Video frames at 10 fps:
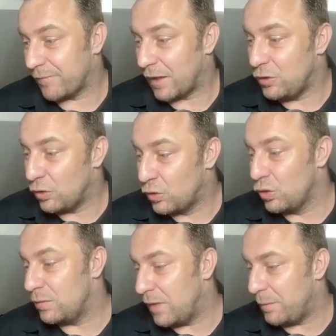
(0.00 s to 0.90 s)
you
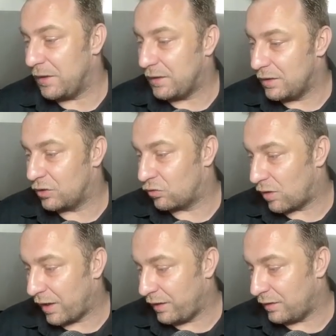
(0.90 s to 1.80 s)
could maybe here
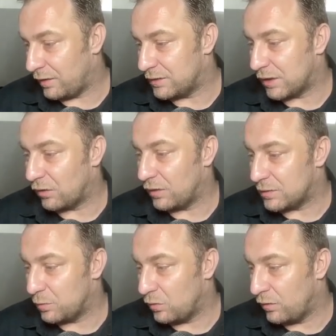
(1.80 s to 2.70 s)
try instead of
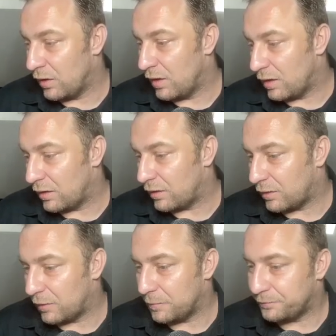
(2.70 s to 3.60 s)
this move
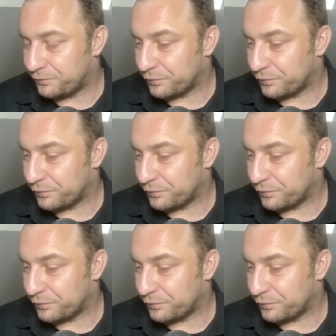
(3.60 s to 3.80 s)
um,